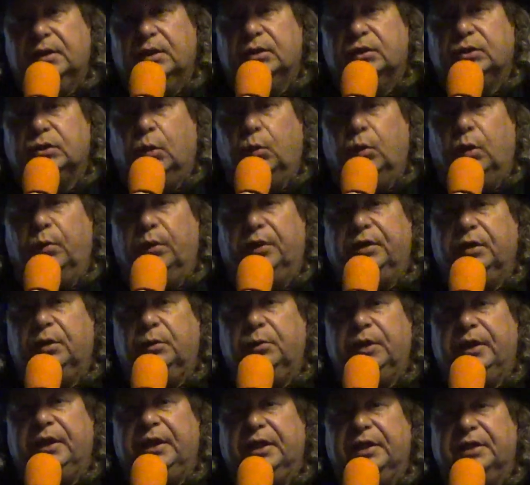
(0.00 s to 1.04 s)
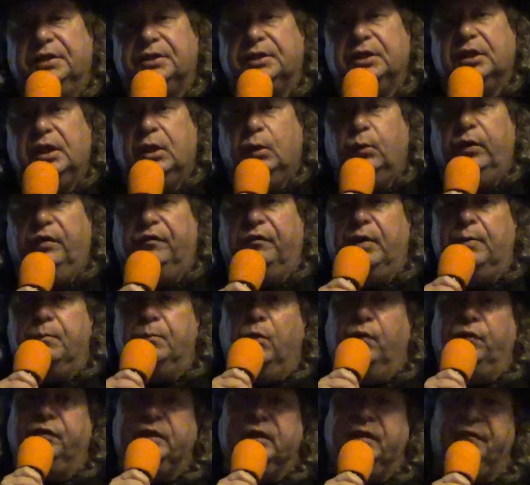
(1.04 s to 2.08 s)
So what we're doing is we're
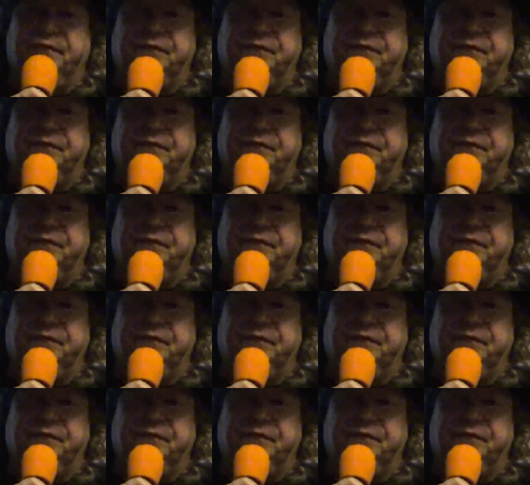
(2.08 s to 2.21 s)
removing the